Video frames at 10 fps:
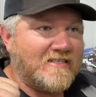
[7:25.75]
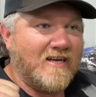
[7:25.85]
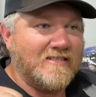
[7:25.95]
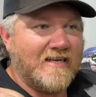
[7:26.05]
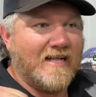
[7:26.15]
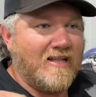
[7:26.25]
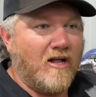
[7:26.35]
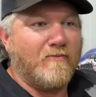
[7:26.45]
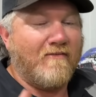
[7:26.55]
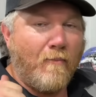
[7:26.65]
doesn't get
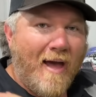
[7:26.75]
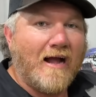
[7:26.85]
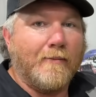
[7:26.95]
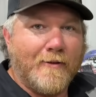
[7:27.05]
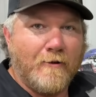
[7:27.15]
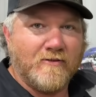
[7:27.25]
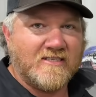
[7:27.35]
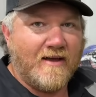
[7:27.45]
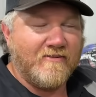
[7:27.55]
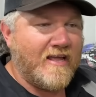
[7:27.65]
done, we have a backup plan with a
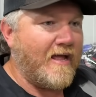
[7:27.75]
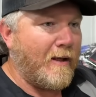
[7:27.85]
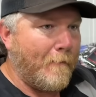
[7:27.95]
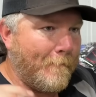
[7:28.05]
78.